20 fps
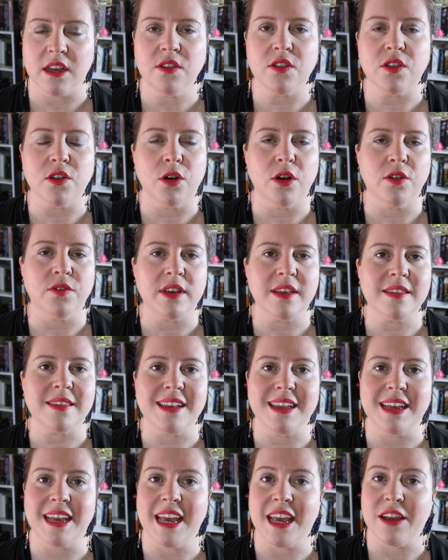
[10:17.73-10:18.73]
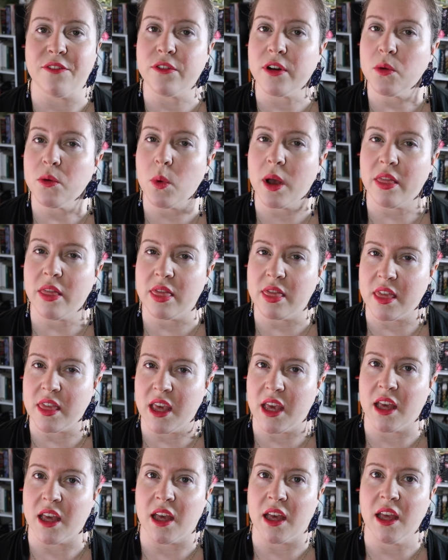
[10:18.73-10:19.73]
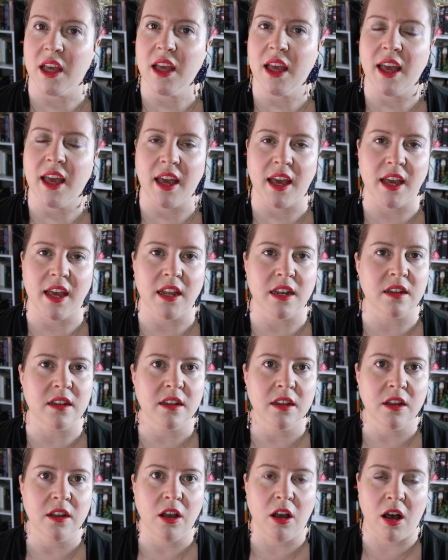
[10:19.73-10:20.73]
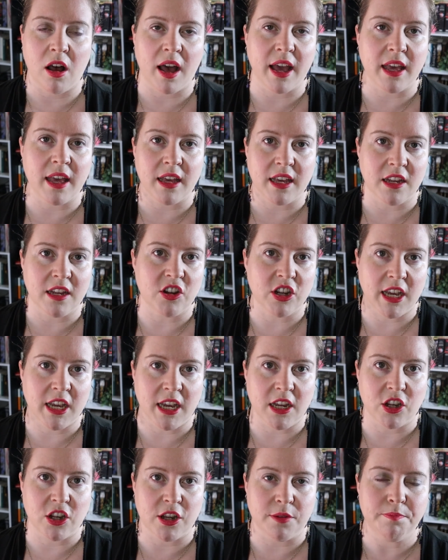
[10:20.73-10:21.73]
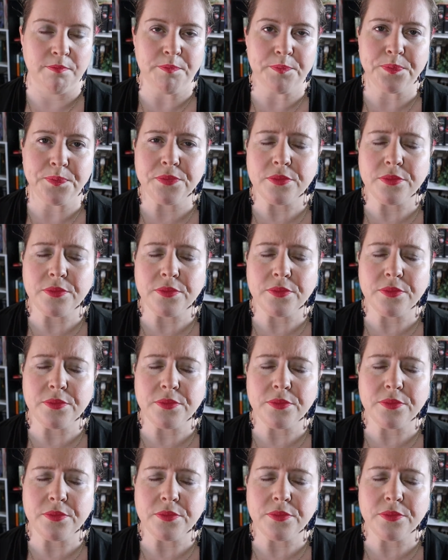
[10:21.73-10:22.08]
so obviously everyone there had higher education,